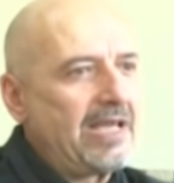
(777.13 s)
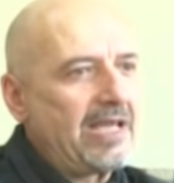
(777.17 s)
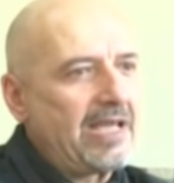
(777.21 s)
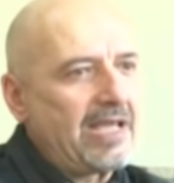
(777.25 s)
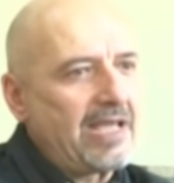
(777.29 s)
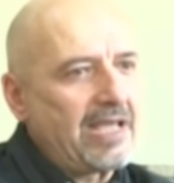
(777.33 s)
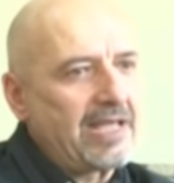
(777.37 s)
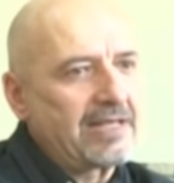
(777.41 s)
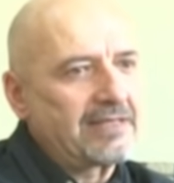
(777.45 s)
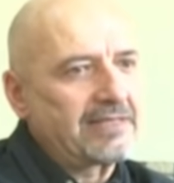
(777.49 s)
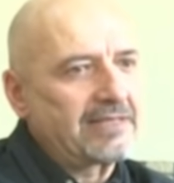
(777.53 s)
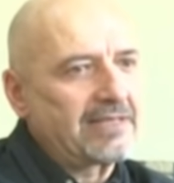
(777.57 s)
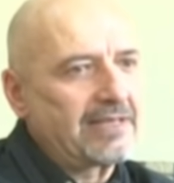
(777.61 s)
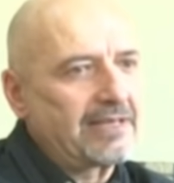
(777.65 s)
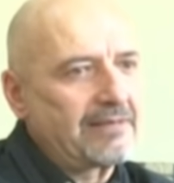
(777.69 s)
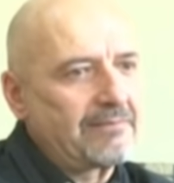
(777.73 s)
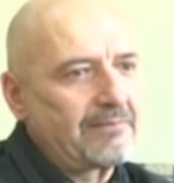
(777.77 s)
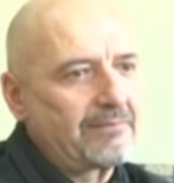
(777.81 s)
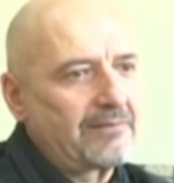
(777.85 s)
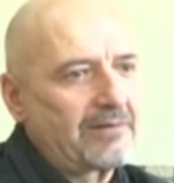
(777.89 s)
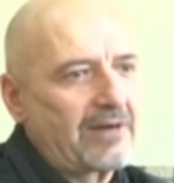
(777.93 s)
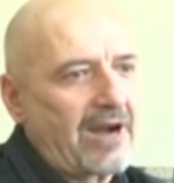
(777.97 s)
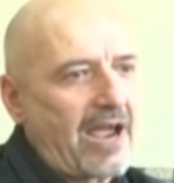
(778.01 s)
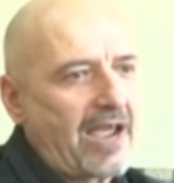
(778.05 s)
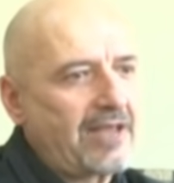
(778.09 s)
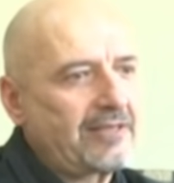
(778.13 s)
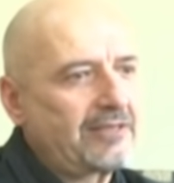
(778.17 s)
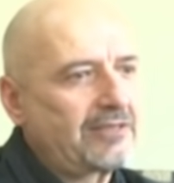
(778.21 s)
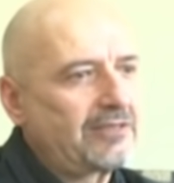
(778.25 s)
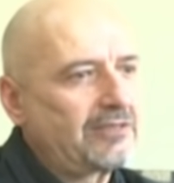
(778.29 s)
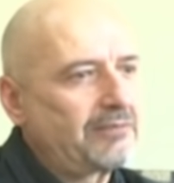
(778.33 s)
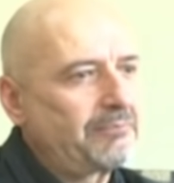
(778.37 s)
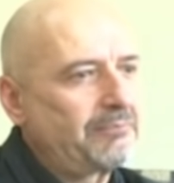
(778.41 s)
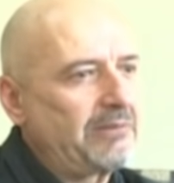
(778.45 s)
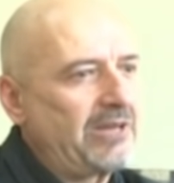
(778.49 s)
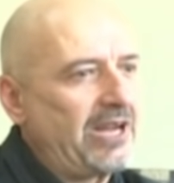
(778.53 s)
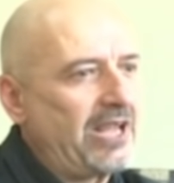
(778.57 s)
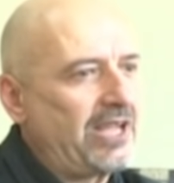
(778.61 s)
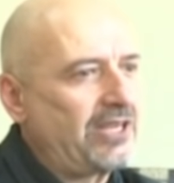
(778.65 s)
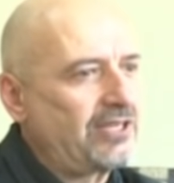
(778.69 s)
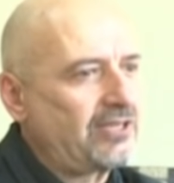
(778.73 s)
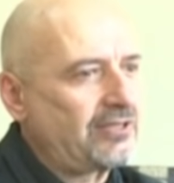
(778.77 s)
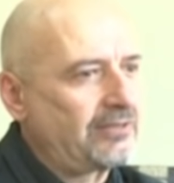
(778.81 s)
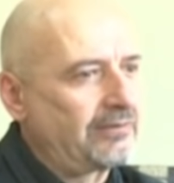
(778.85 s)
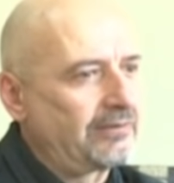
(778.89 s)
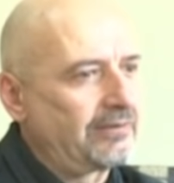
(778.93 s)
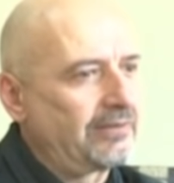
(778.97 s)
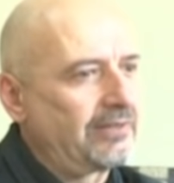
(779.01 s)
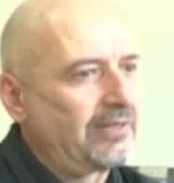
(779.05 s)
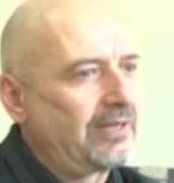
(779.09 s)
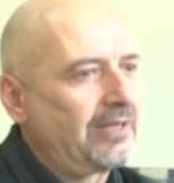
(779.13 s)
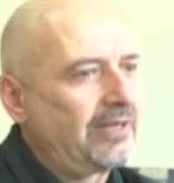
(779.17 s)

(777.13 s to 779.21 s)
in the right combination